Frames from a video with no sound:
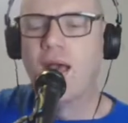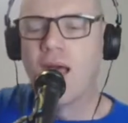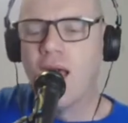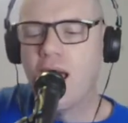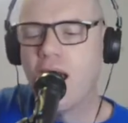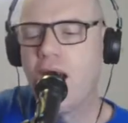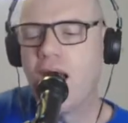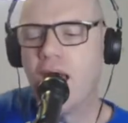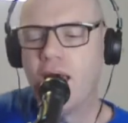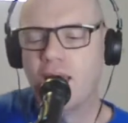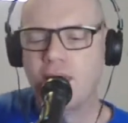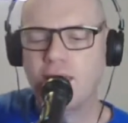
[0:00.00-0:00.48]

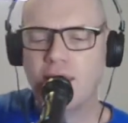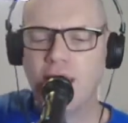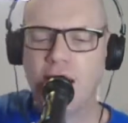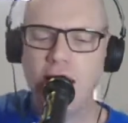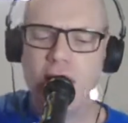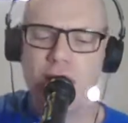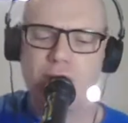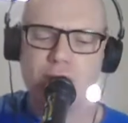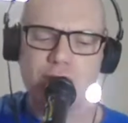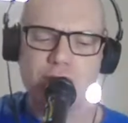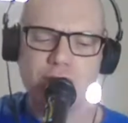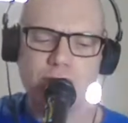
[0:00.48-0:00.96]
I
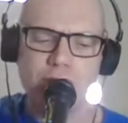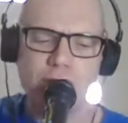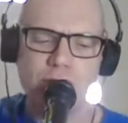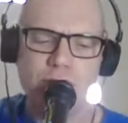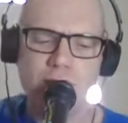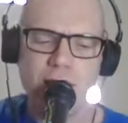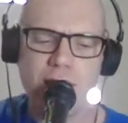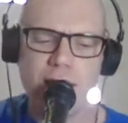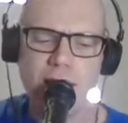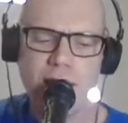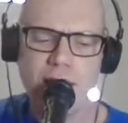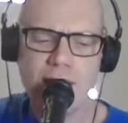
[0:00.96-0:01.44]
love to
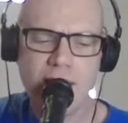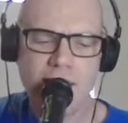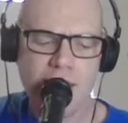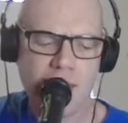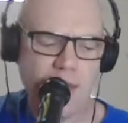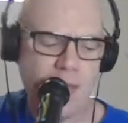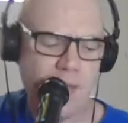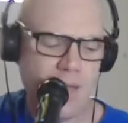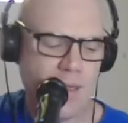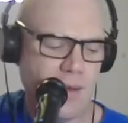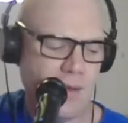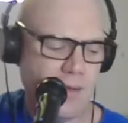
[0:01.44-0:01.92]
read.
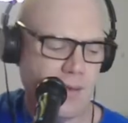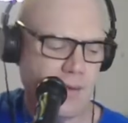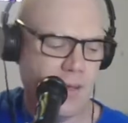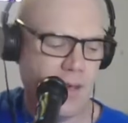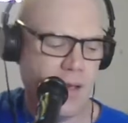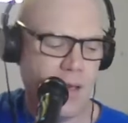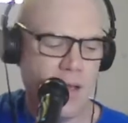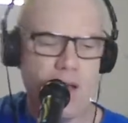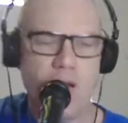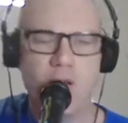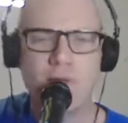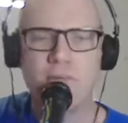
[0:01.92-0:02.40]
The
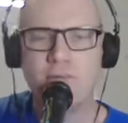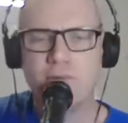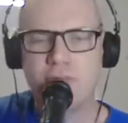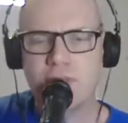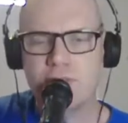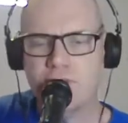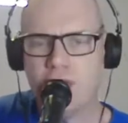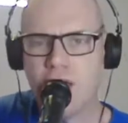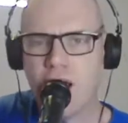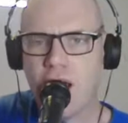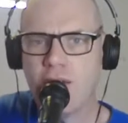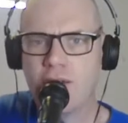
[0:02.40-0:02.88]

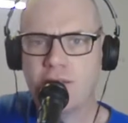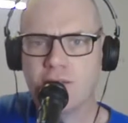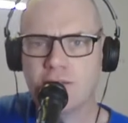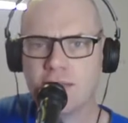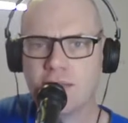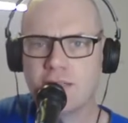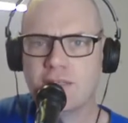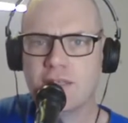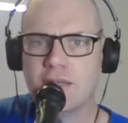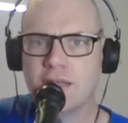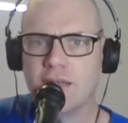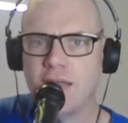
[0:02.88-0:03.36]
stories
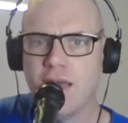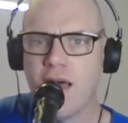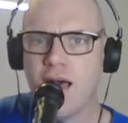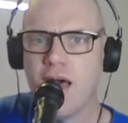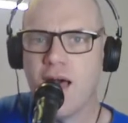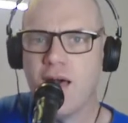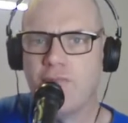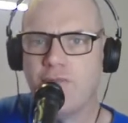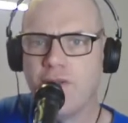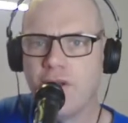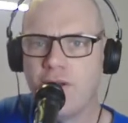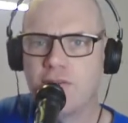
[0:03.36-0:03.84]
that you
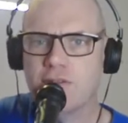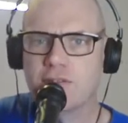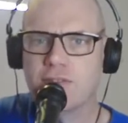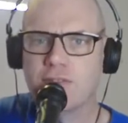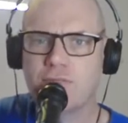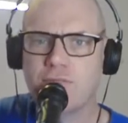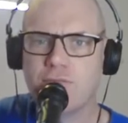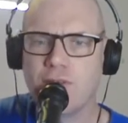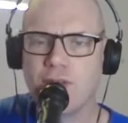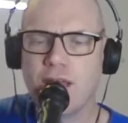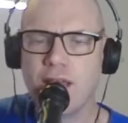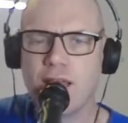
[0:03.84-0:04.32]
love, here is
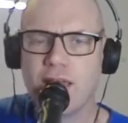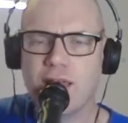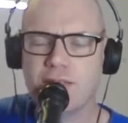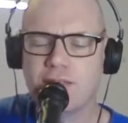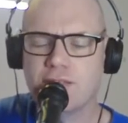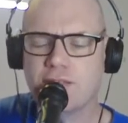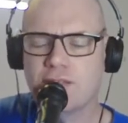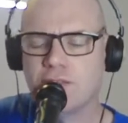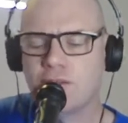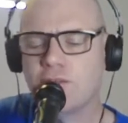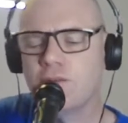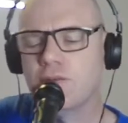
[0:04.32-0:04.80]
the
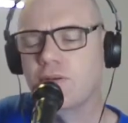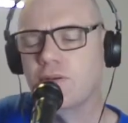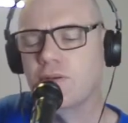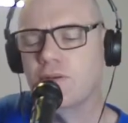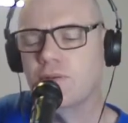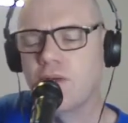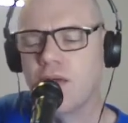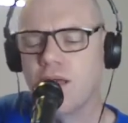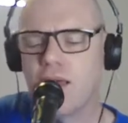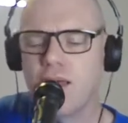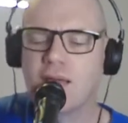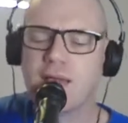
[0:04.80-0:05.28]
feelings too.
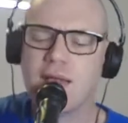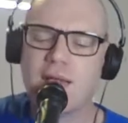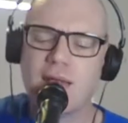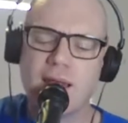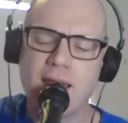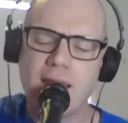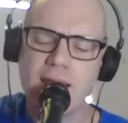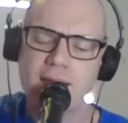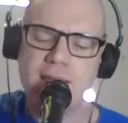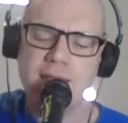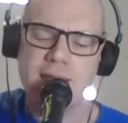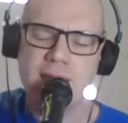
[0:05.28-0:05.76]

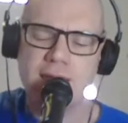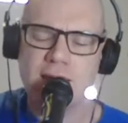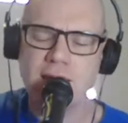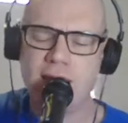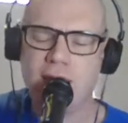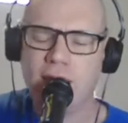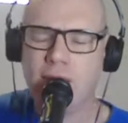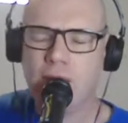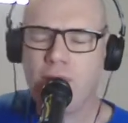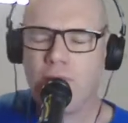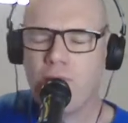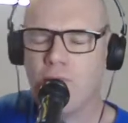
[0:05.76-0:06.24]
You're lost in
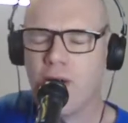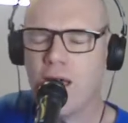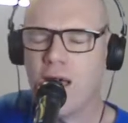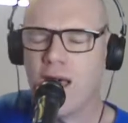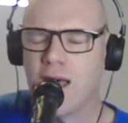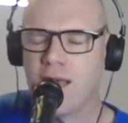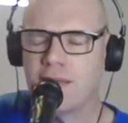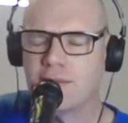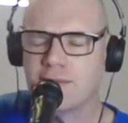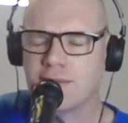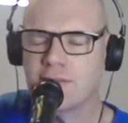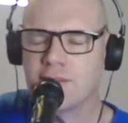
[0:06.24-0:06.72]
other
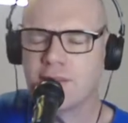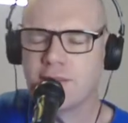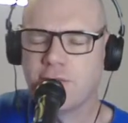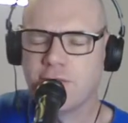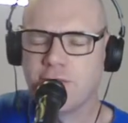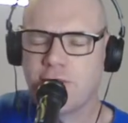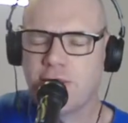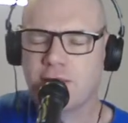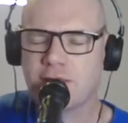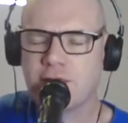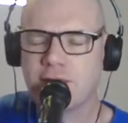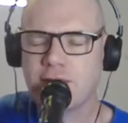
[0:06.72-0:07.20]
worlds, it's the
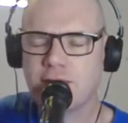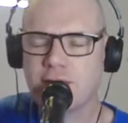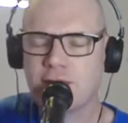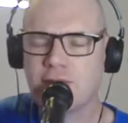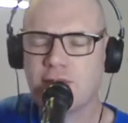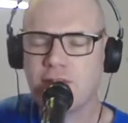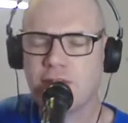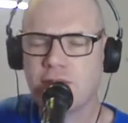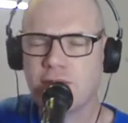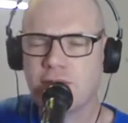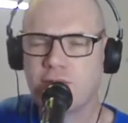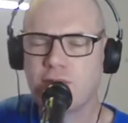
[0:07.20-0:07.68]
thing to do.
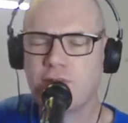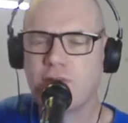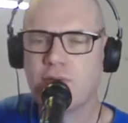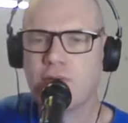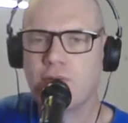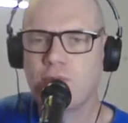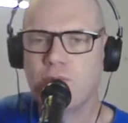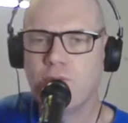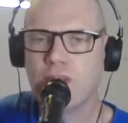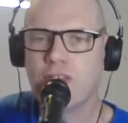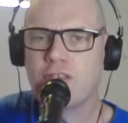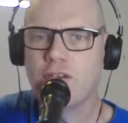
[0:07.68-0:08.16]

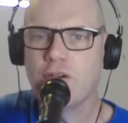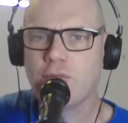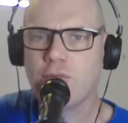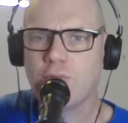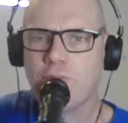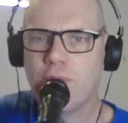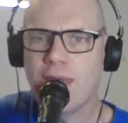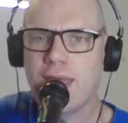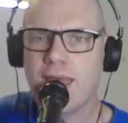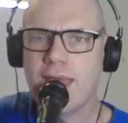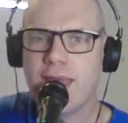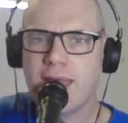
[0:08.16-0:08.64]
When you're
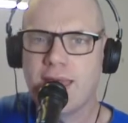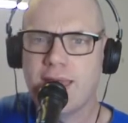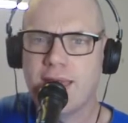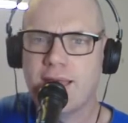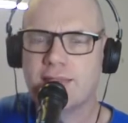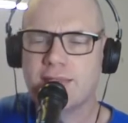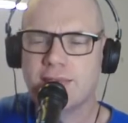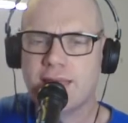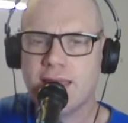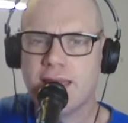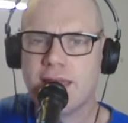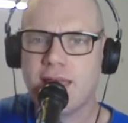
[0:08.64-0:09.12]

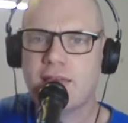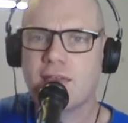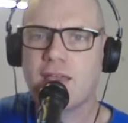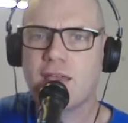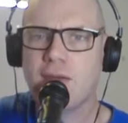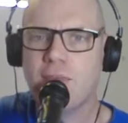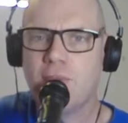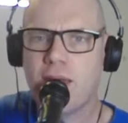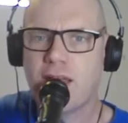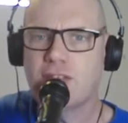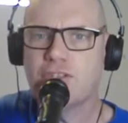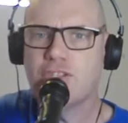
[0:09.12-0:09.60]
reading,
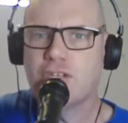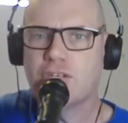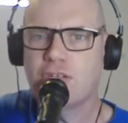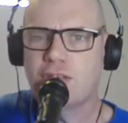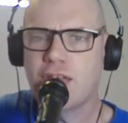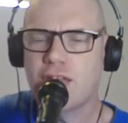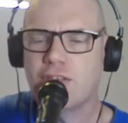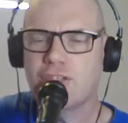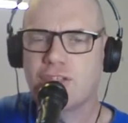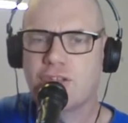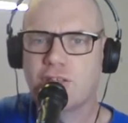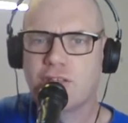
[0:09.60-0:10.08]
your
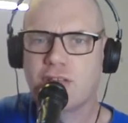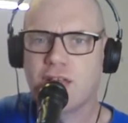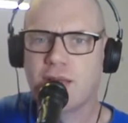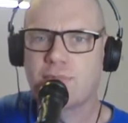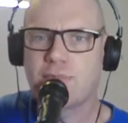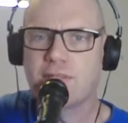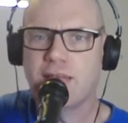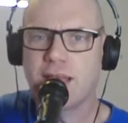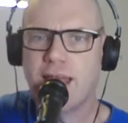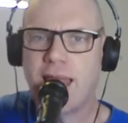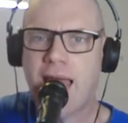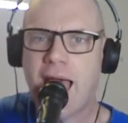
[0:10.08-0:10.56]
imagination
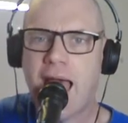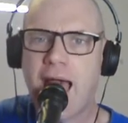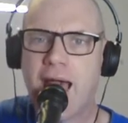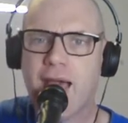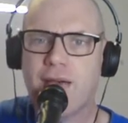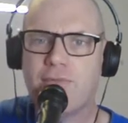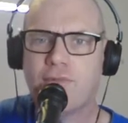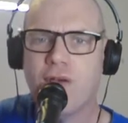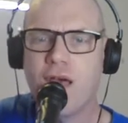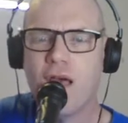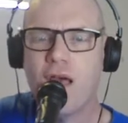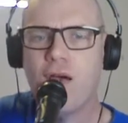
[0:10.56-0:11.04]
comes
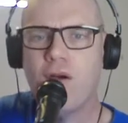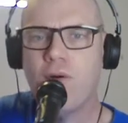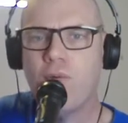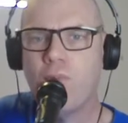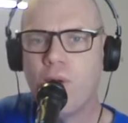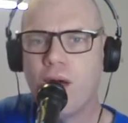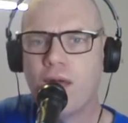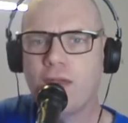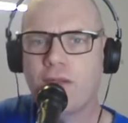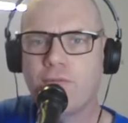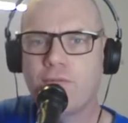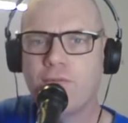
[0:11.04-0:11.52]
alive.
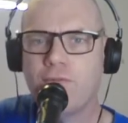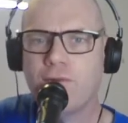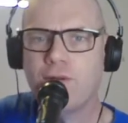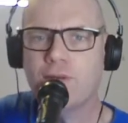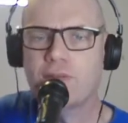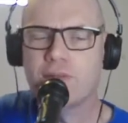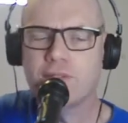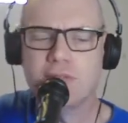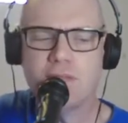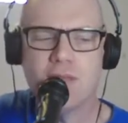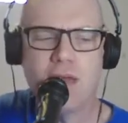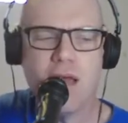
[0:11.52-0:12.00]

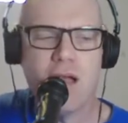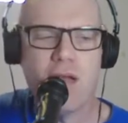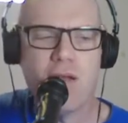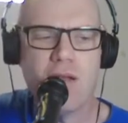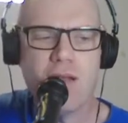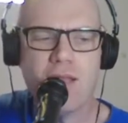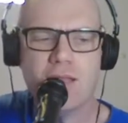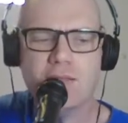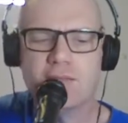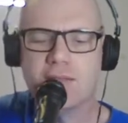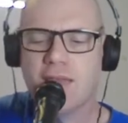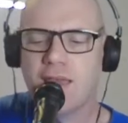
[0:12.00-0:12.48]
Wonderful
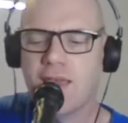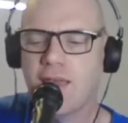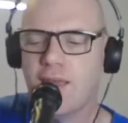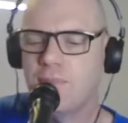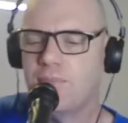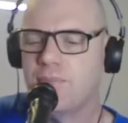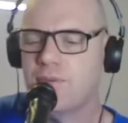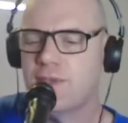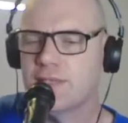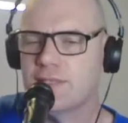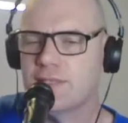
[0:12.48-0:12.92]
stories keep you